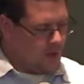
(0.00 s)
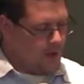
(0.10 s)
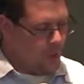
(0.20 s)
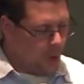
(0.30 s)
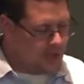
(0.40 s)

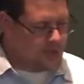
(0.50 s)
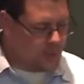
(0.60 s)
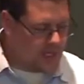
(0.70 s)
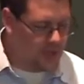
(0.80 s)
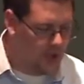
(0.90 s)
Once we
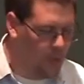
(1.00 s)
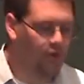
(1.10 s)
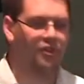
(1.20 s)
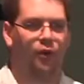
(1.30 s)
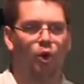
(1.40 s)
too were
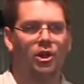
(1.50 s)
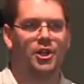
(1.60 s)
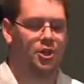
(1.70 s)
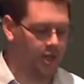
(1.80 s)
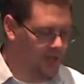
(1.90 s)

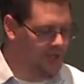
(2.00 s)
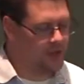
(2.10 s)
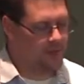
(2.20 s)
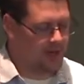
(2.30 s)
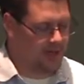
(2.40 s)
foolish and
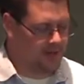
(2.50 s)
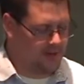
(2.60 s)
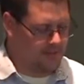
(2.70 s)
disobedient.